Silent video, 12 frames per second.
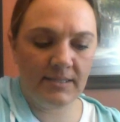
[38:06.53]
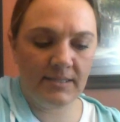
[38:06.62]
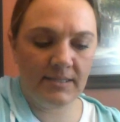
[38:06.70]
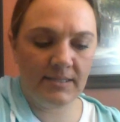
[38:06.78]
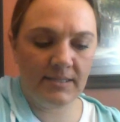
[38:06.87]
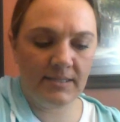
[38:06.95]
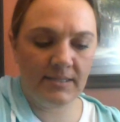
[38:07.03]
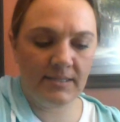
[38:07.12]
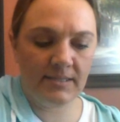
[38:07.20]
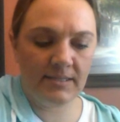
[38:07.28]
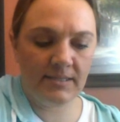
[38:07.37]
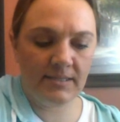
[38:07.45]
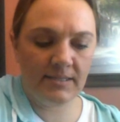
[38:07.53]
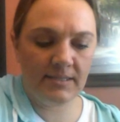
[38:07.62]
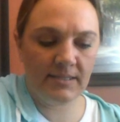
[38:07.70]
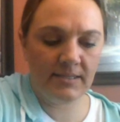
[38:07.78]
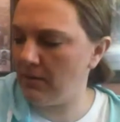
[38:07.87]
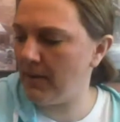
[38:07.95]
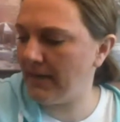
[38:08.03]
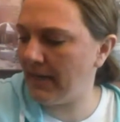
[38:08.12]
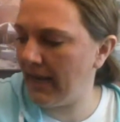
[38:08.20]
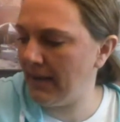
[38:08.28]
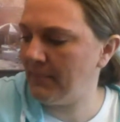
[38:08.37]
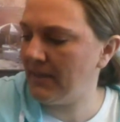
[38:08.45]
Now, how early can you meet on
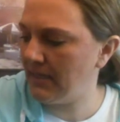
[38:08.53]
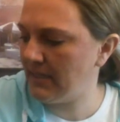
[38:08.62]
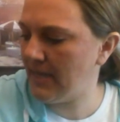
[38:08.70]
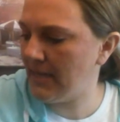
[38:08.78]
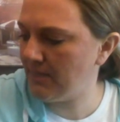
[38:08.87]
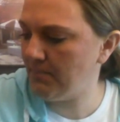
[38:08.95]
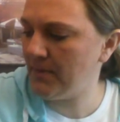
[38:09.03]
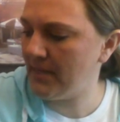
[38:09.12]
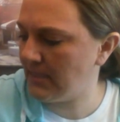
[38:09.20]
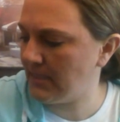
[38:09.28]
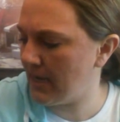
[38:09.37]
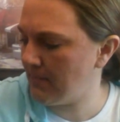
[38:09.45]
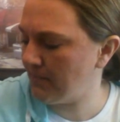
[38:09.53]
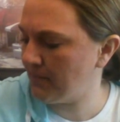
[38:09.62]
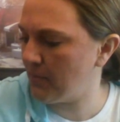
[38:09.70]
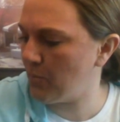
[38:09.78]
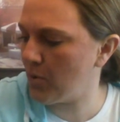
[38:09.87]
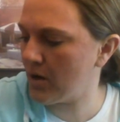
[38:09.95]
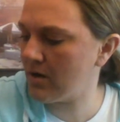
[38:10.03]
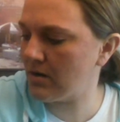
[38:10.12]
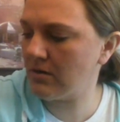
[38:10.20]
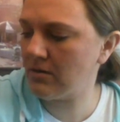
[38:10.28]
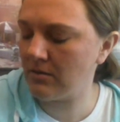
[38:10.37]
Monday? I'm going to take tea time from work.